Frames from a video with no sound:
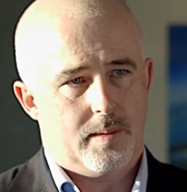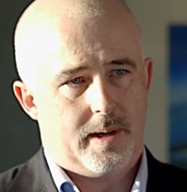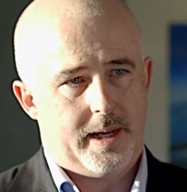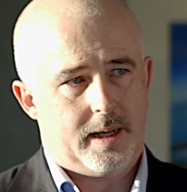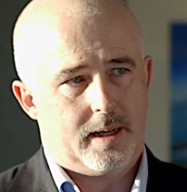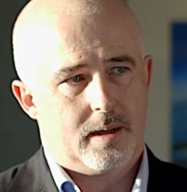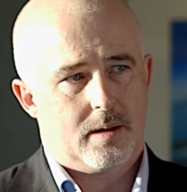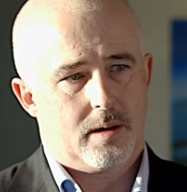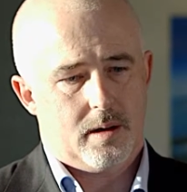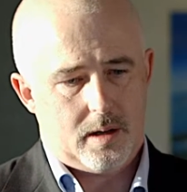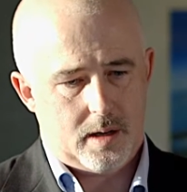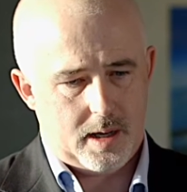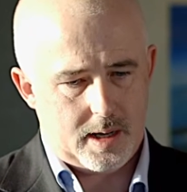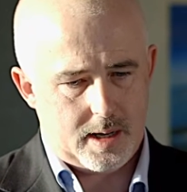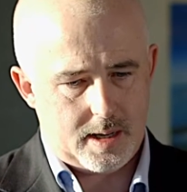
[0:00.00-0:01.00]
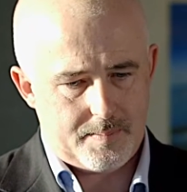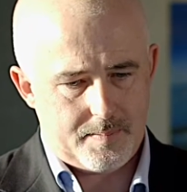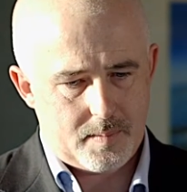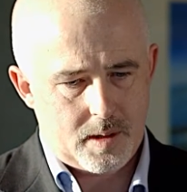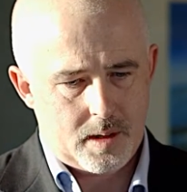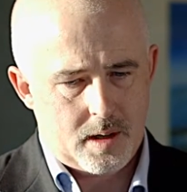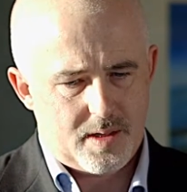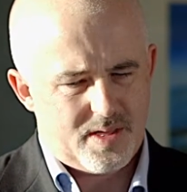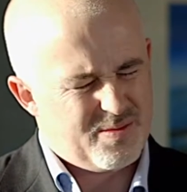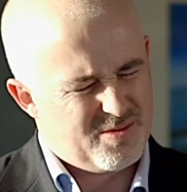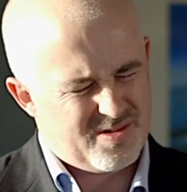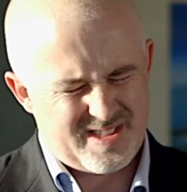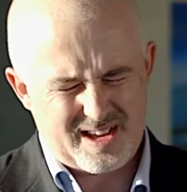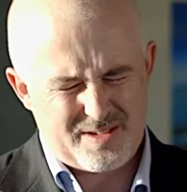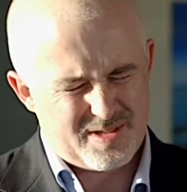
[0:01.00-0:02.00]
me,
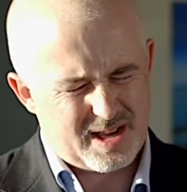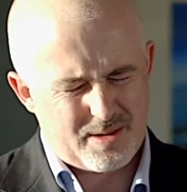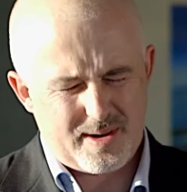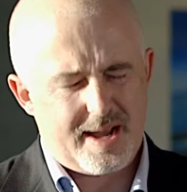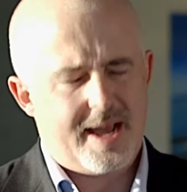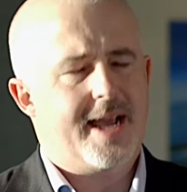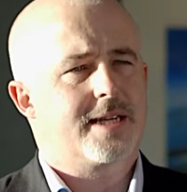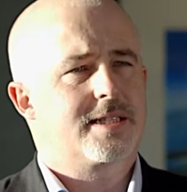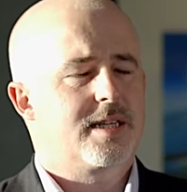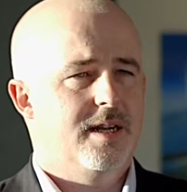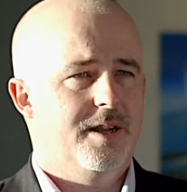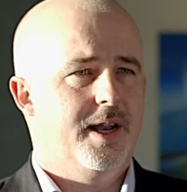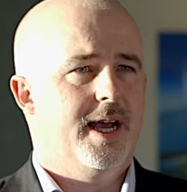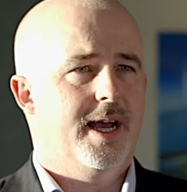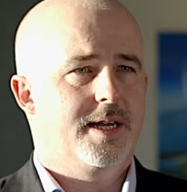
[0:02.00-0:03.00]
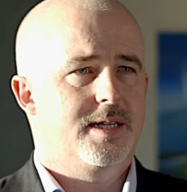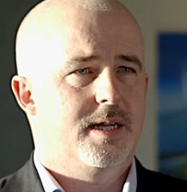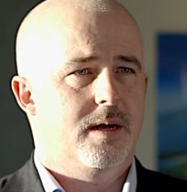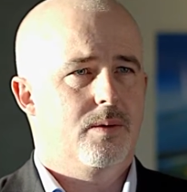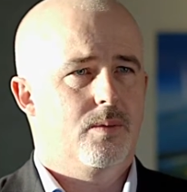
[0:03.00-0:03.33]
they were excellent at it,